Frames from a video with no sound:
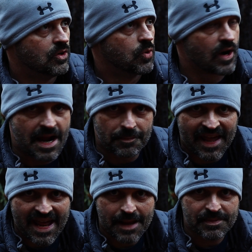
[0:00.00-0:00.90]
Where I'm
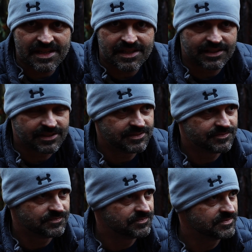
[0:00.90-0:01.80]
camping,
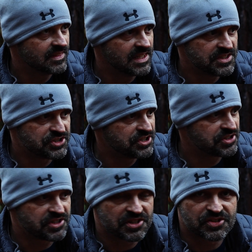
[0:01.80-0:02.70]
it's just a